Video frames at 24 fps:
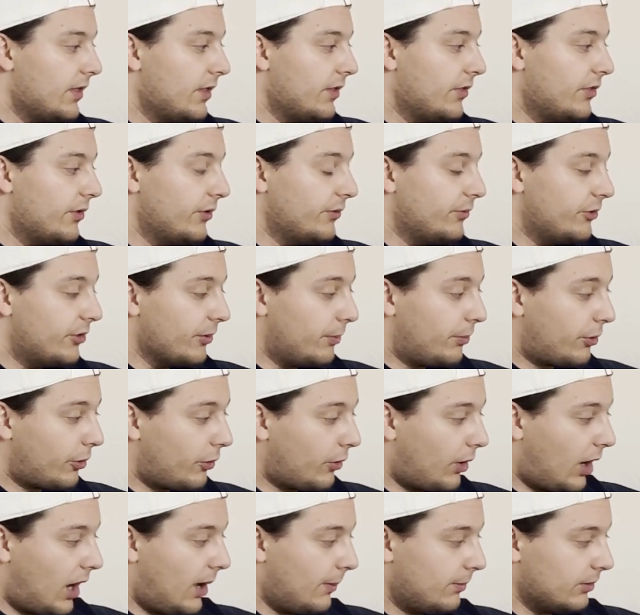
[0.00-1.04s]
The
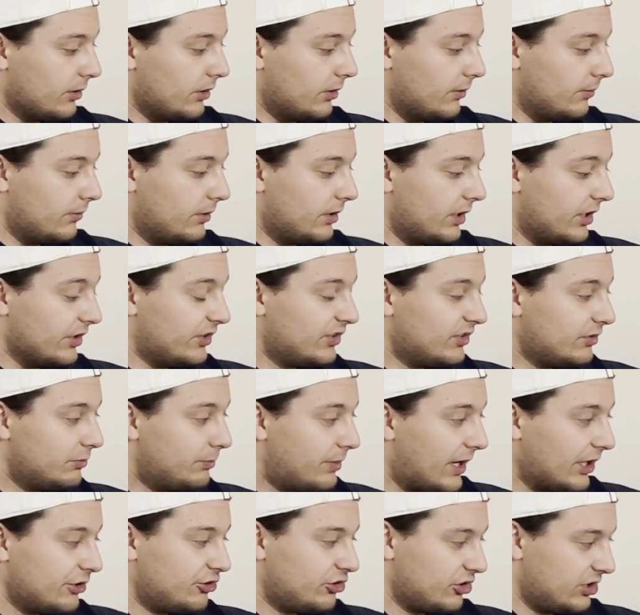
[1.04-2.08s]
problem,
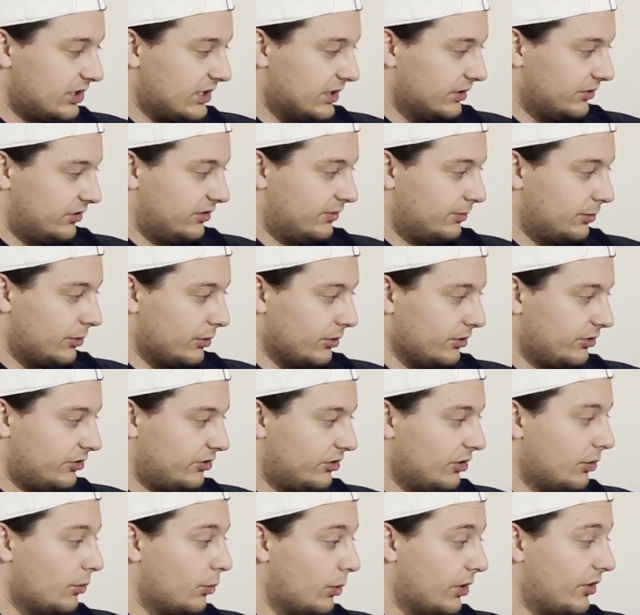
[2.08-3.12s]
especially in
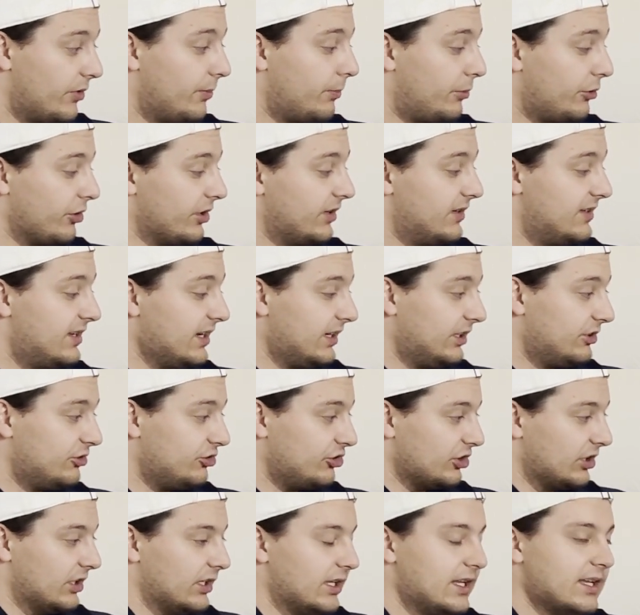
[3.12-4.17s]
sports, with
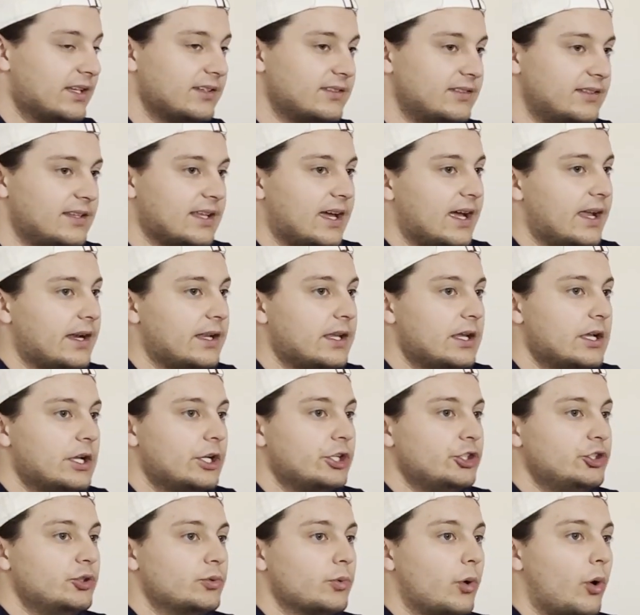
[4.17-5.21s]
prediction is that
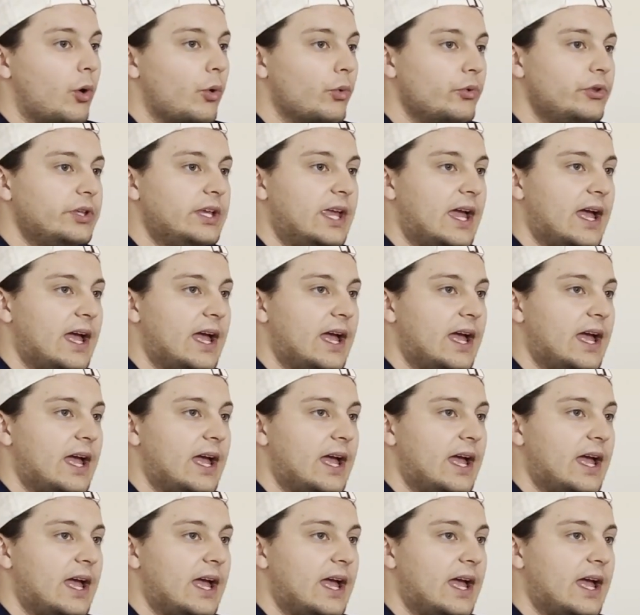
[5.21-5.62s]
you only